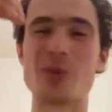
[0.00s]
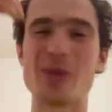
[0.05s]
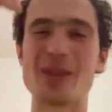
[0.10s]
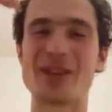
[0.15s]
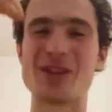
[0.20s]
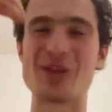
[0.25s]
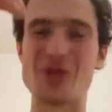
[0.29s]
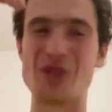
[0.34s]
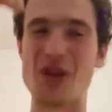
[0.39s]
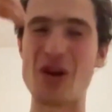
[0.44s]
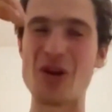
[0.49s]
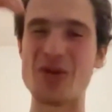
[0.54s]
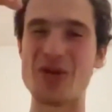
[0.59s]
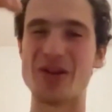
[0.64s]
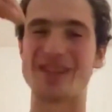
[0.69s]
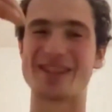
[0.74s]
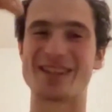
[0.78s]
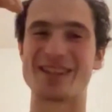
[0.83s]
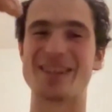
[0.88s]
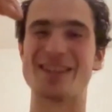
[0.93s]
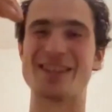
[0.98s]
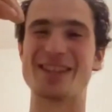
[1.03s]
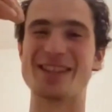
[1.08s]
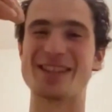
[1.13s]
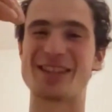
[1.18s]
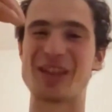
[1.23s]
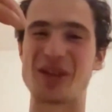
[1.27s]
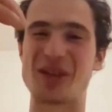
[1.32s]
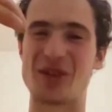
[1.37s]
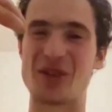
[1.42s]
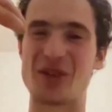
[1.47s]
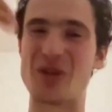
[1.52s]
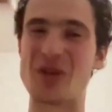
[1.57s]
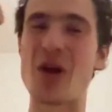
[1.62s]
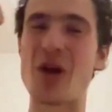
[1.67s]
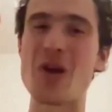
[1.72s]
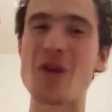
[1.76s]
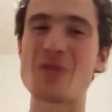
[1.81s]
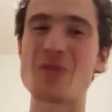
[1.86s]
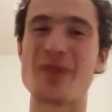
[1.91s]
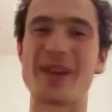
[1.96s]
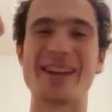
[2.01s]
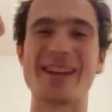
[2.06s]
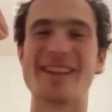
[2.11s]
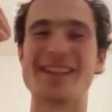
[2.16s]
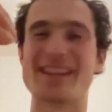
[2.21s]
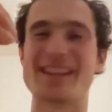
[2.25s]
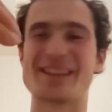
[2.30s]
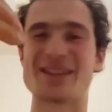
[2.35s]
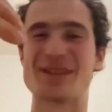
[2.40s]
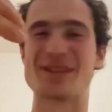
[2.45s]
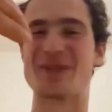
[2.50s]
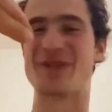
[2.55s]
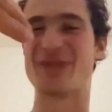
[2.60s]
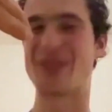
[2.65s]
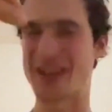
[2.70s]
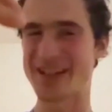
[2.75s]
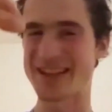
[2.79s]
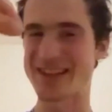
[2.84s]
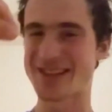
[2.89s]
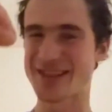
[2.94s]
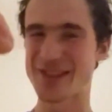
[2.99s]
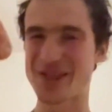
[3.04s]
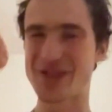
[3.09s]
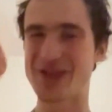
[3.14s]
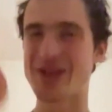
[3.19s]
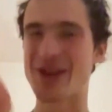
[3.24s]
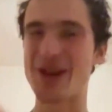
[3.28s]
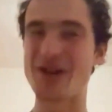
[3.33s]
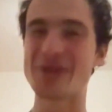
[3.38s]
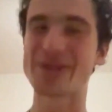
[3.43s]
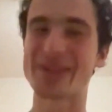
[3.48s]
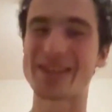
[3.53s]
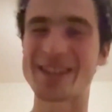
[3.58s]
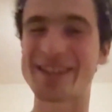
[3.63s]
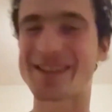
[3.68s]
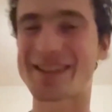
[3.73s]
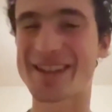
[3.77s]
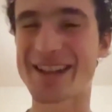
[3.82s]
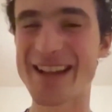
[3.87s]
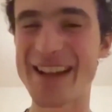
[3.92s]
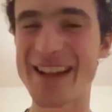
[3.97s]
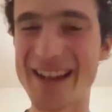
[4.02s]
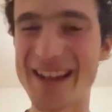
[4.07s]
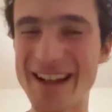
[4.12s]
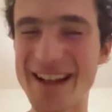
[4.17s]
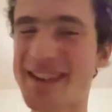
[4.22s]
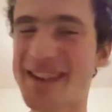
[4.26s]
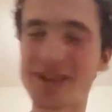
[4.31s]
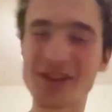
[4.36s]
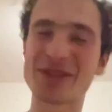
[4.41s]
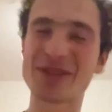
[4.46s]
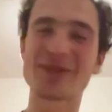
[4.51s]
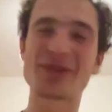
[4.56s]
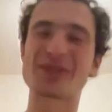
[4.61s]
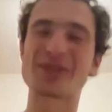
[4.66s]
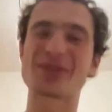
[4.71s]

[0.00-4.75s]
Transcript: which you know it's a good hold, but it doesn't feel it's a good hold, is just